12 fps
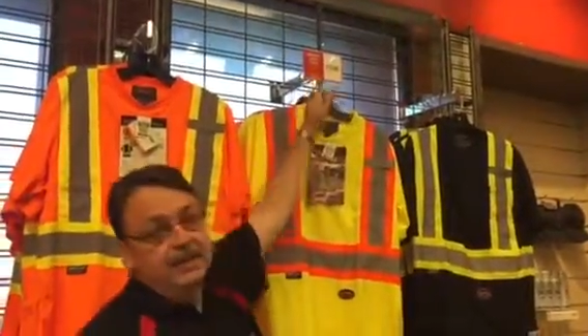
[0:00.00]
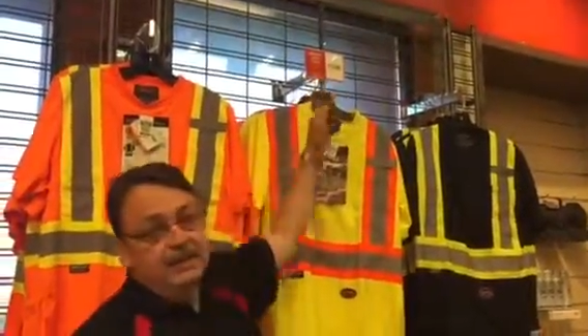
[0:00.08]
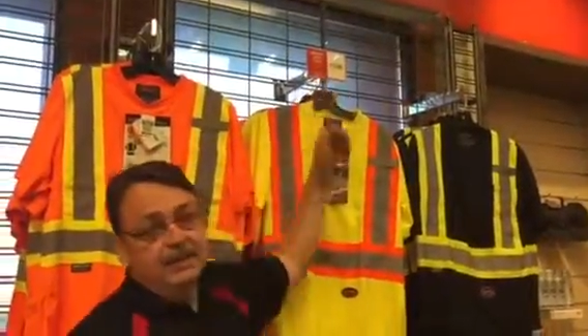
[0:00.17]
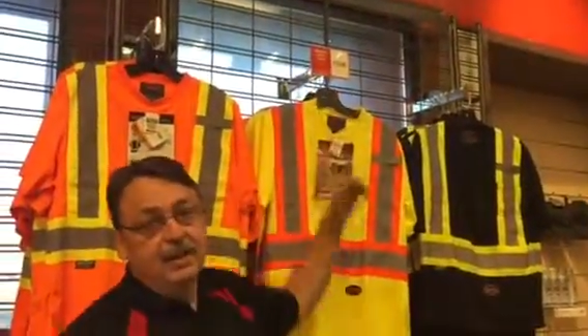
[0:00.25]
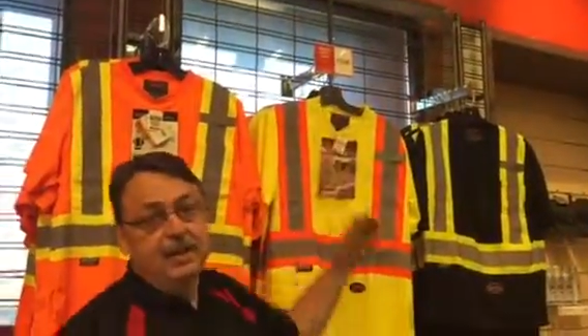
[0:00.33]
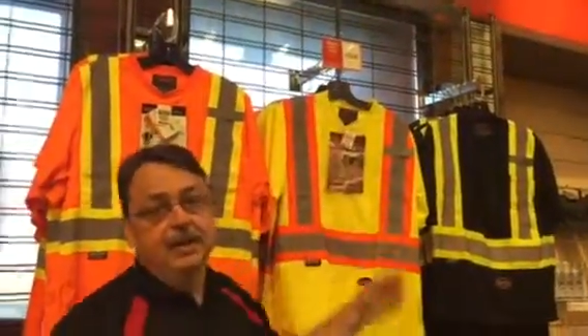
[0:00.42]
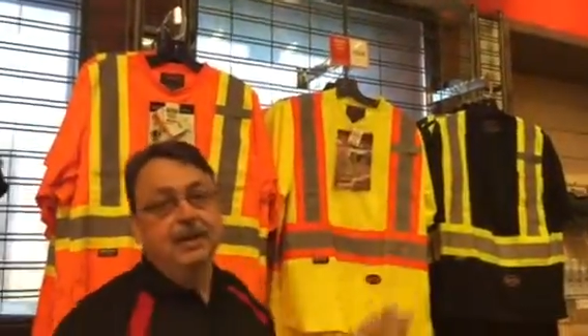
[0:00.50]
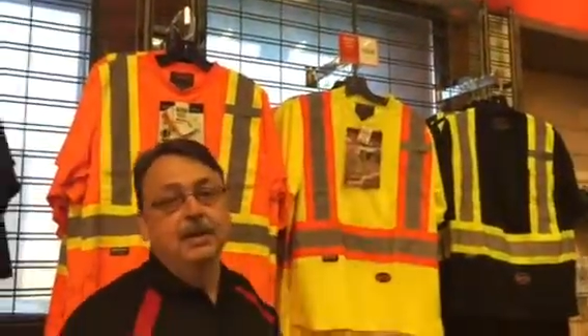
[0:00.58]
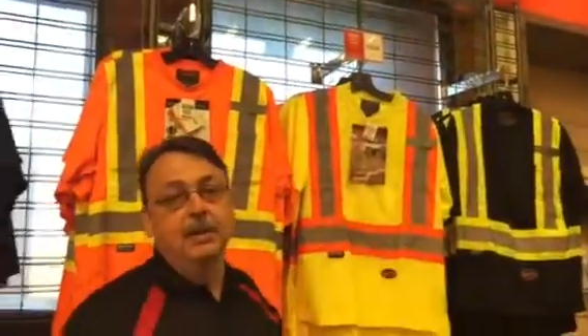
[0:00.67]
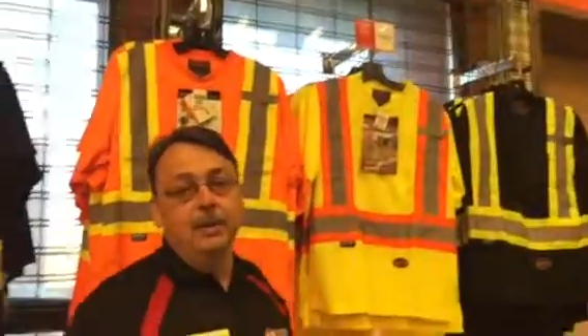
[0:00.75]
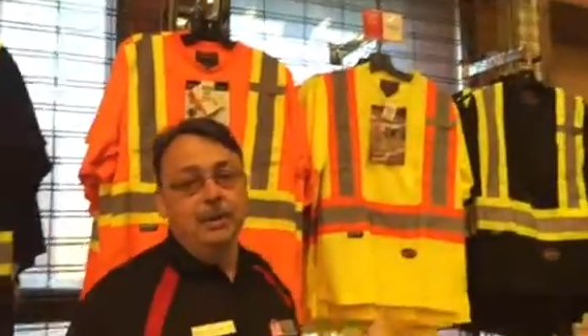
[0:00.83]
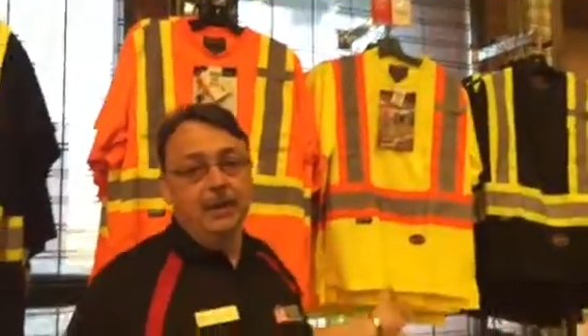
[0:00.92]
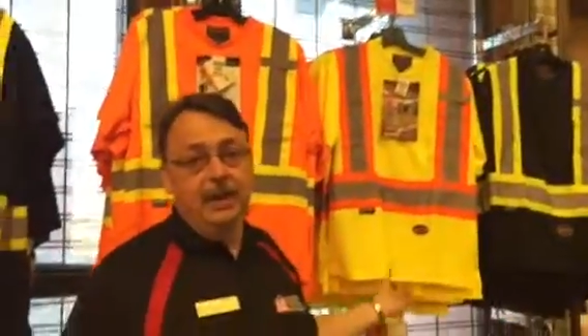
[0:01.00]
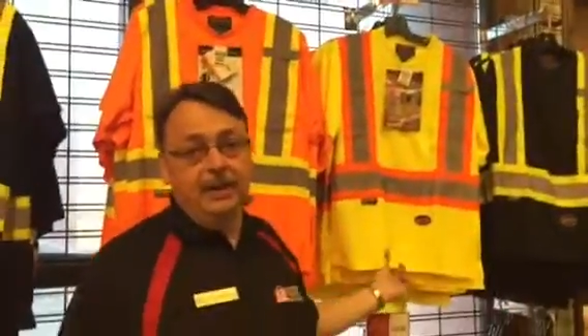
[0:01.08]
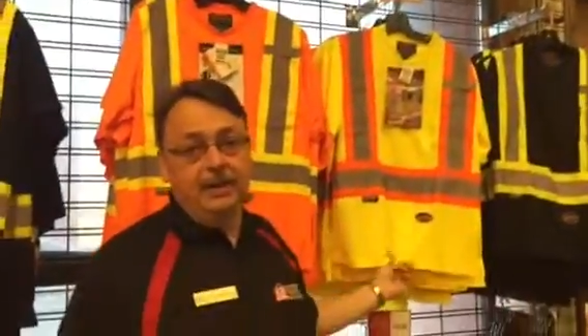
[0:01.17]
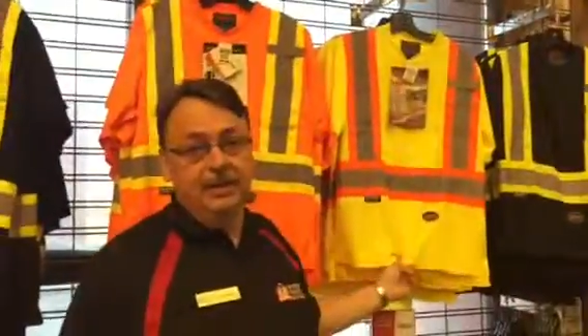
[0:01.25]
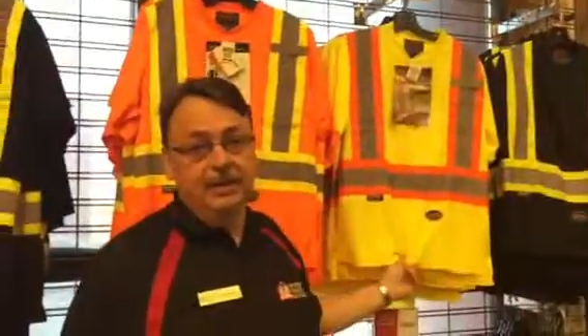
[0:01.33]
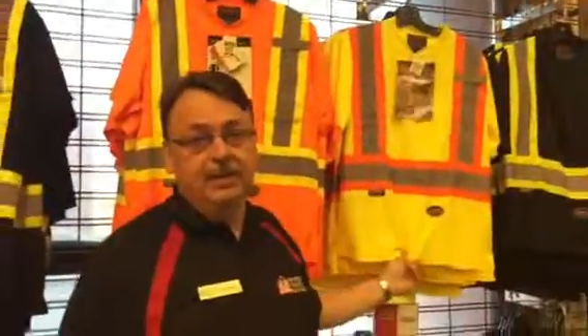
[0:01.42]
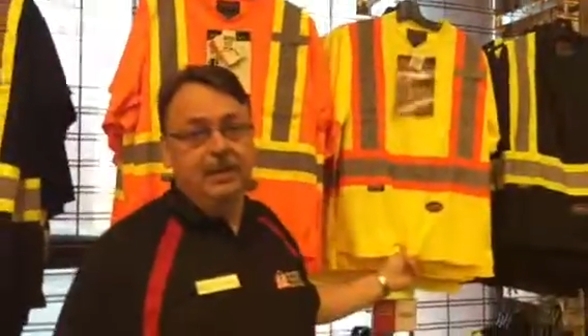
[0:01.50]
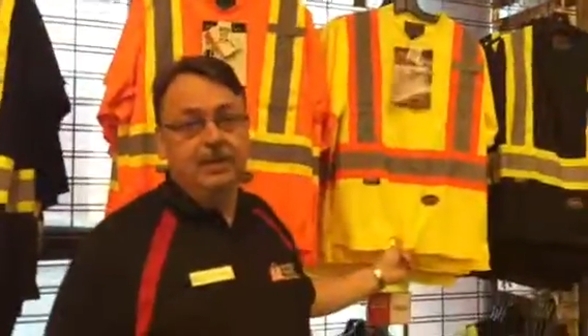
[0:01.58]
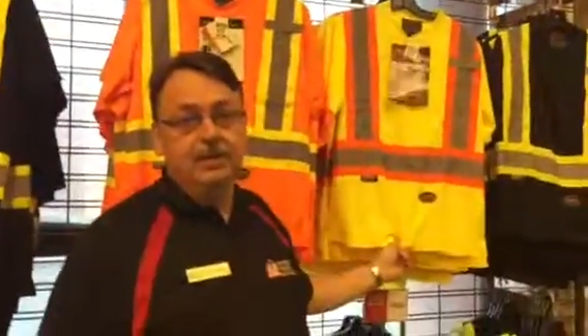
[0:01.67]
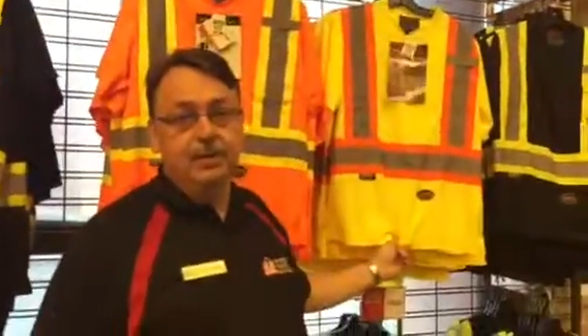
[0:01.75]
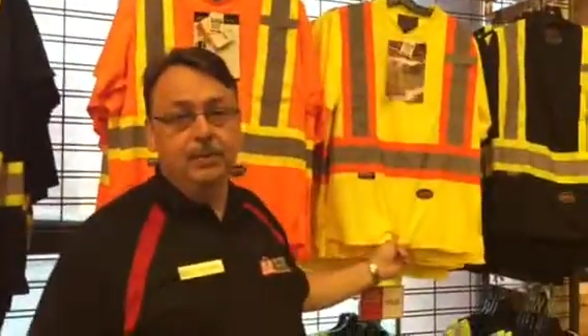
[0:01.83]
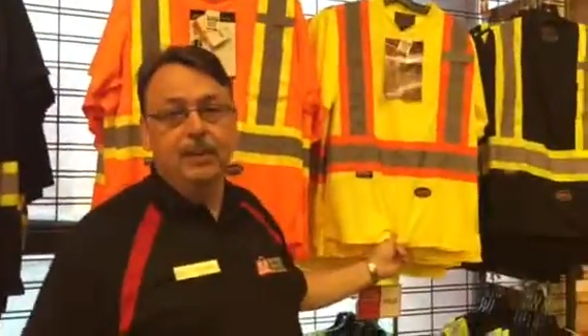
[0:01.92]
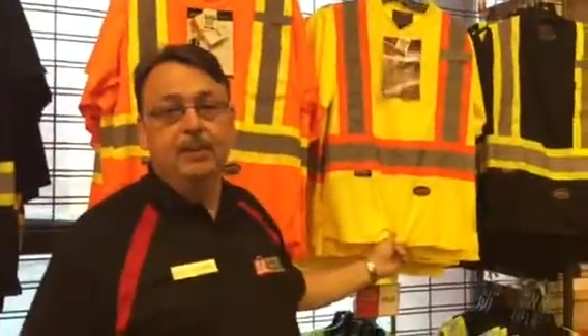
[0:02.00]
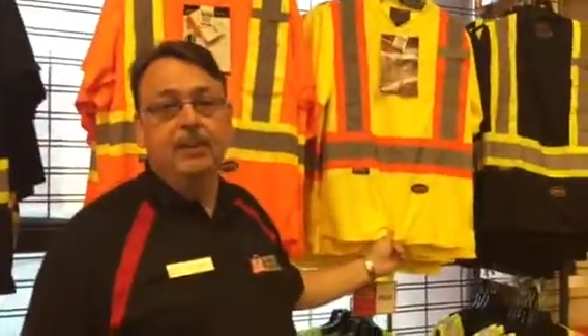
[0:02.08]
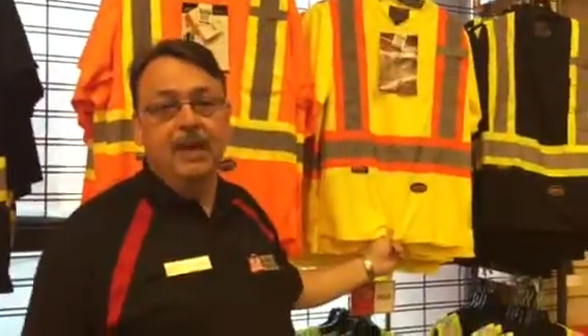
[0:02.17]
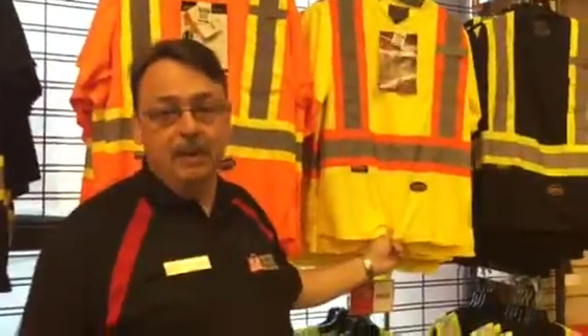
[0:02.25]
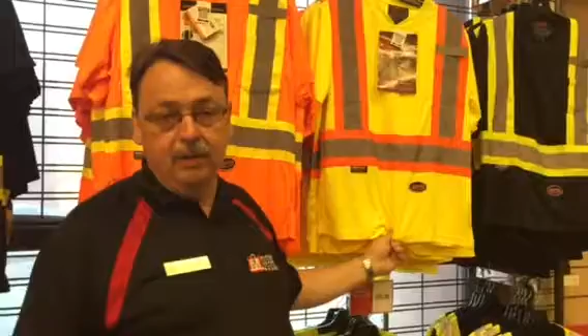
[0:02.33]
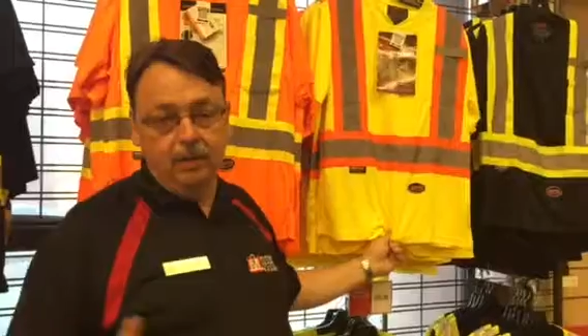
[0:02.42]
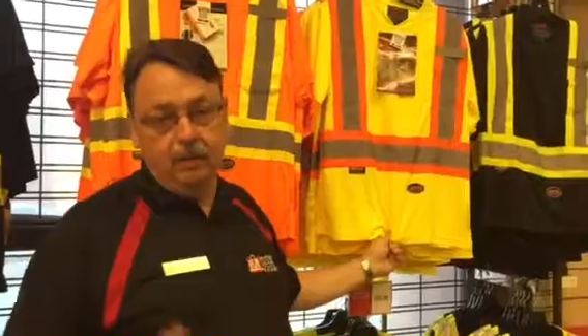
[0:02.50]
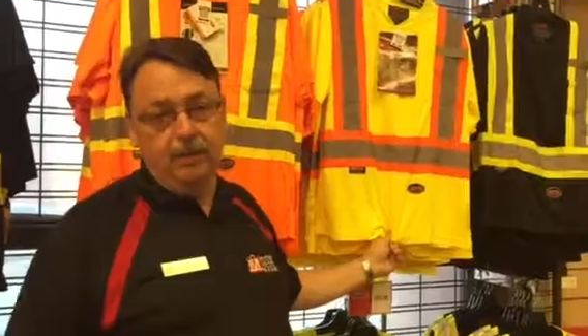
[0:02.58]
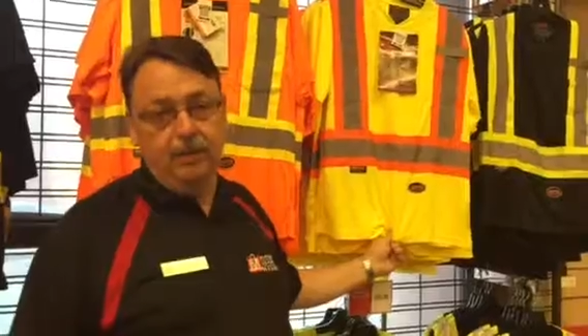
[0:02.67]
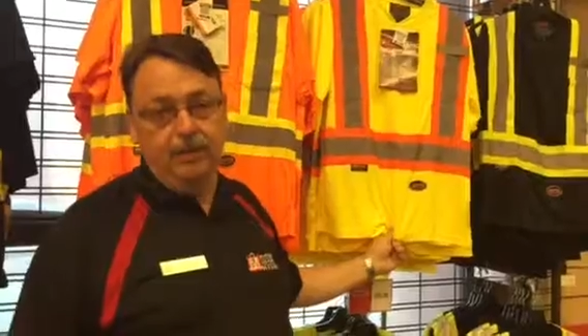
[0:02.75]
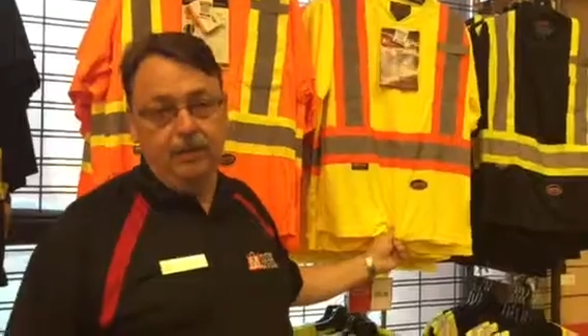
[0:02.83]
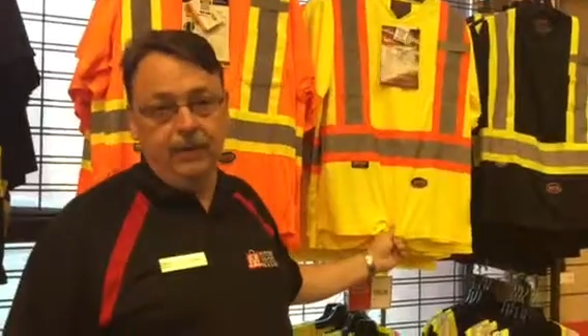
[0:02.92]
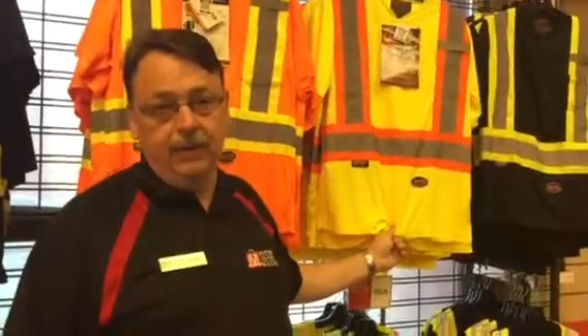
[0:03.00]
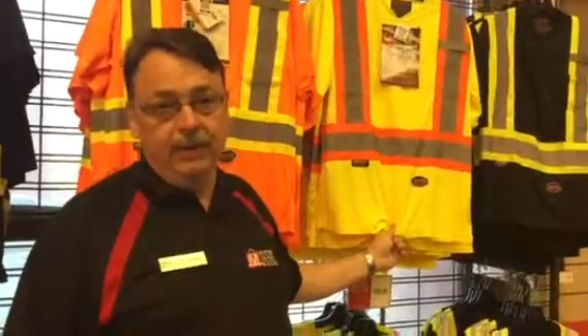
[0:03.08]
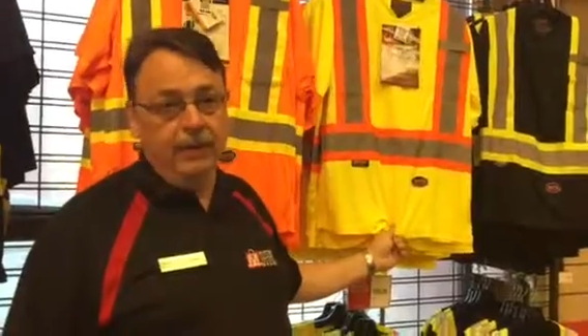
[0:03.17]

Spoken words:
in stock at your location. This tells you what you can order for your